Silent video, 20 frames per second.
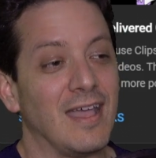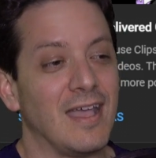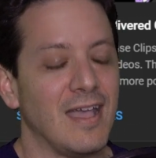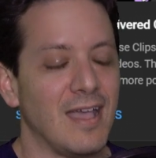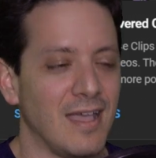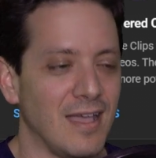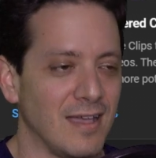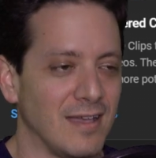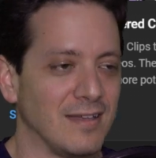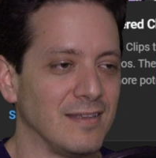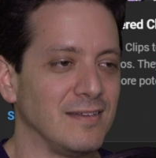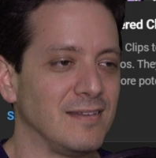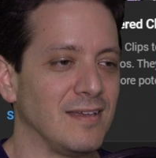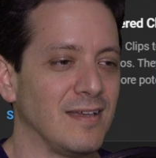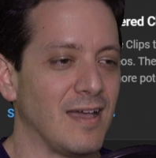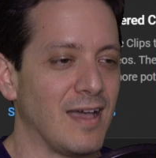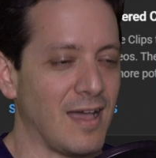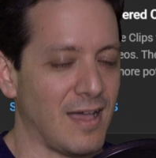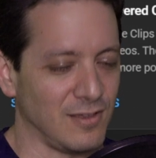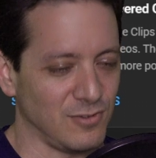And
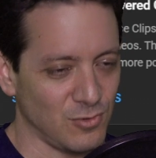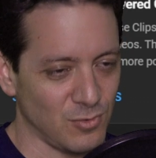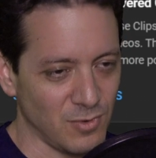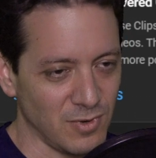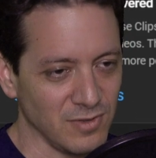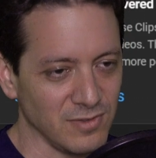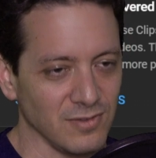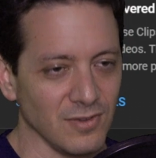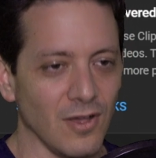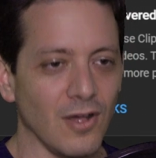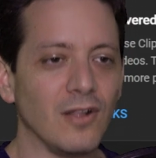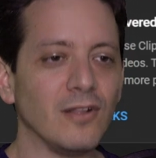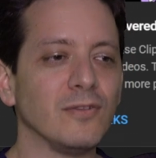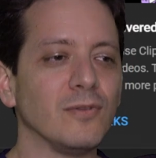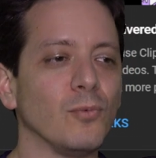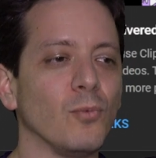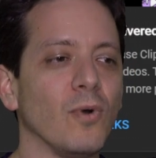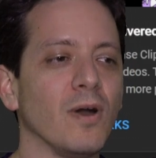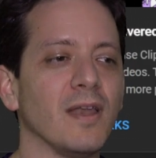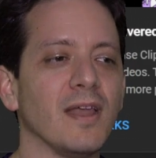as a
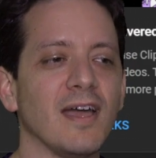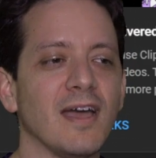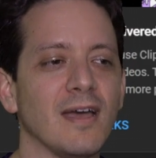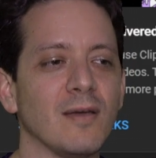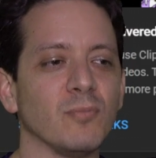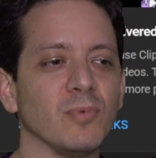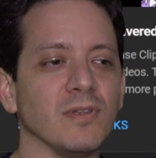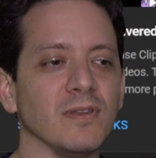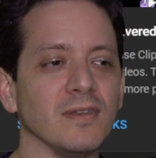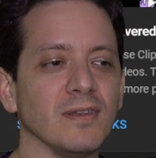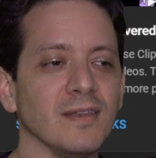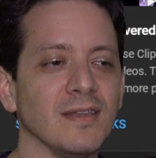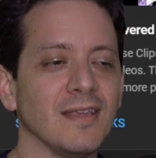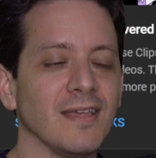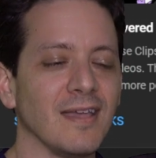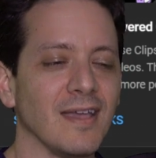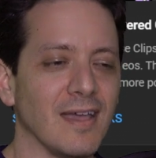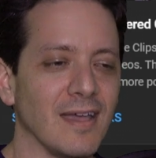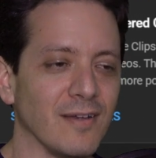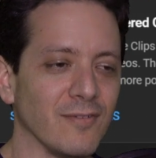result, what happened?
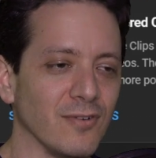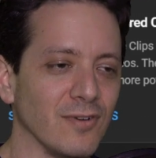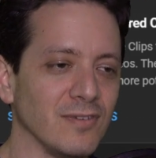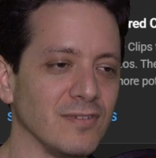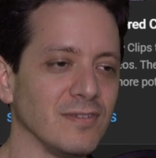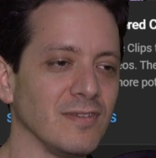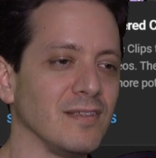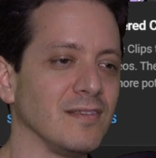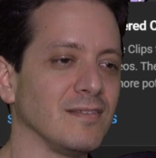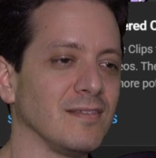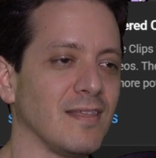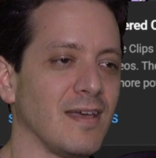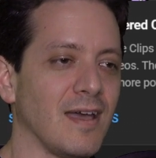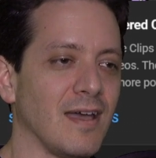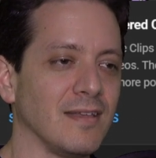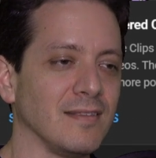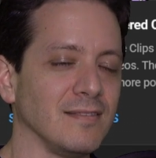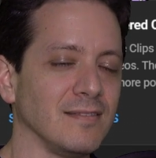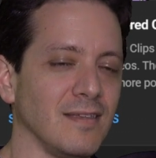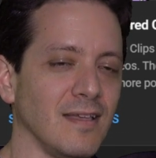Ever since
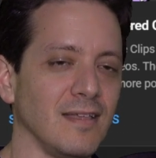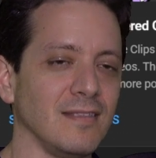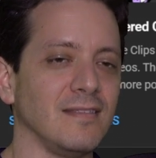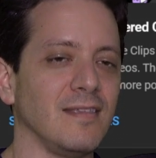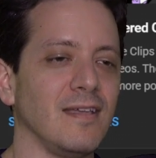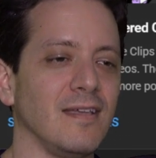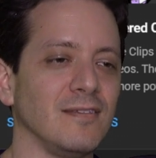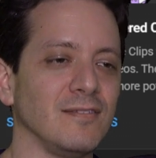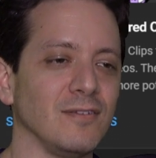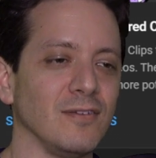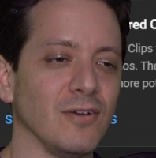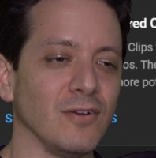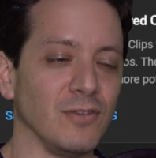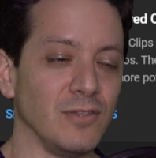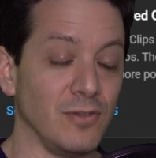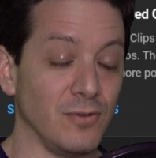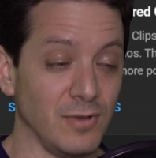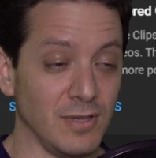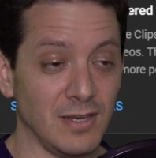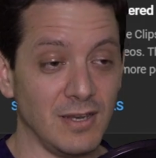that 10 days ago,
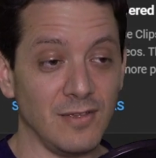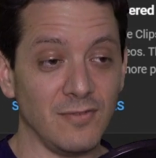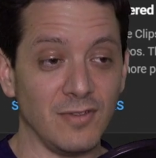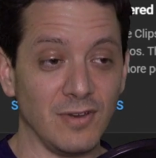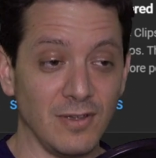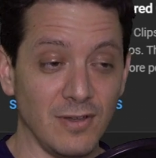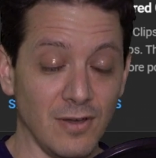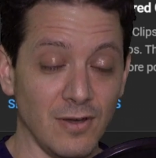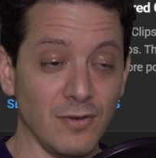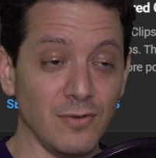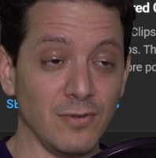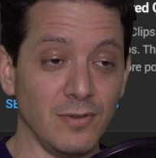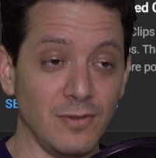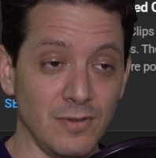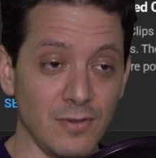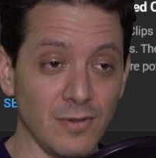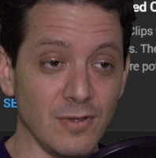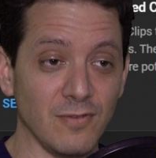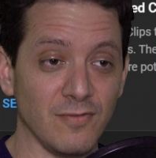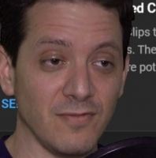you can even go and
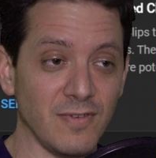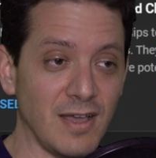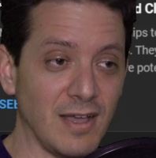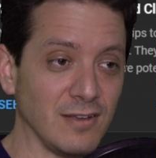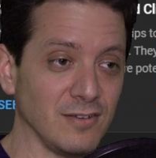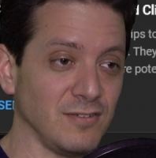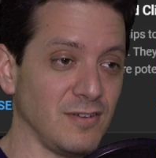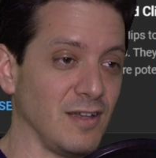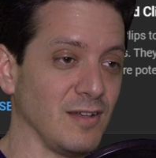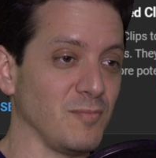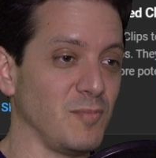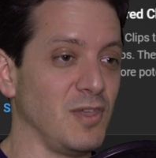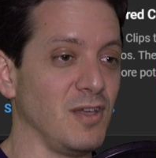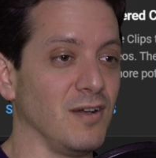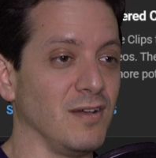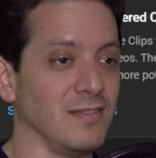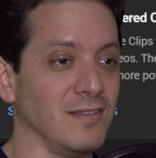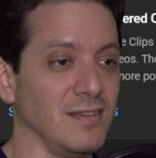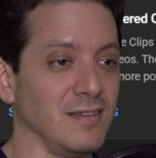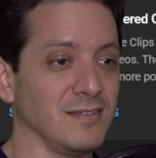you can fact check me
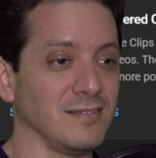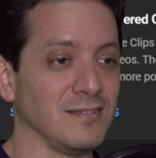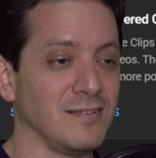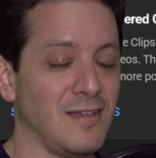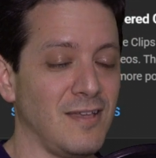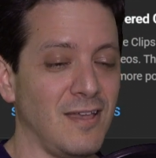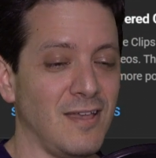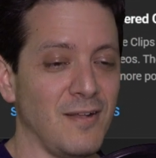on this.